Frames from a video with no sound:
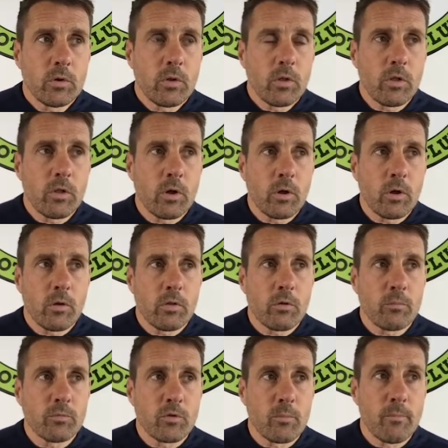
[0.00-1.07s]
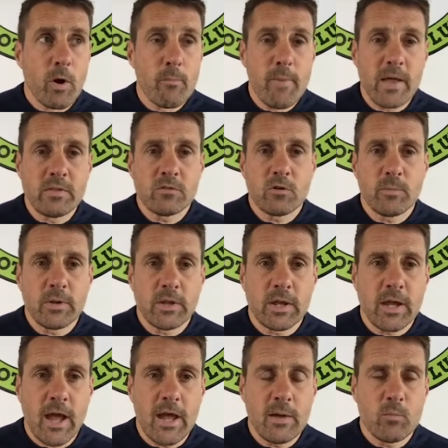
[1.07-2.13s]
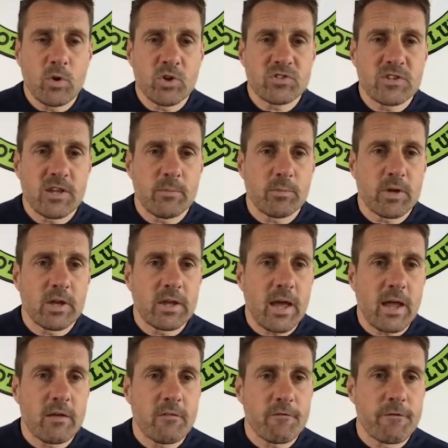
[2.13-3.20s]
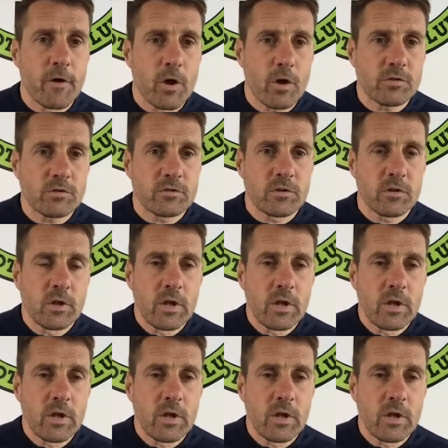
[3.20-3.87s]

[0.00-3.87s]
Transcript: the momentum in the game, which team can get it first,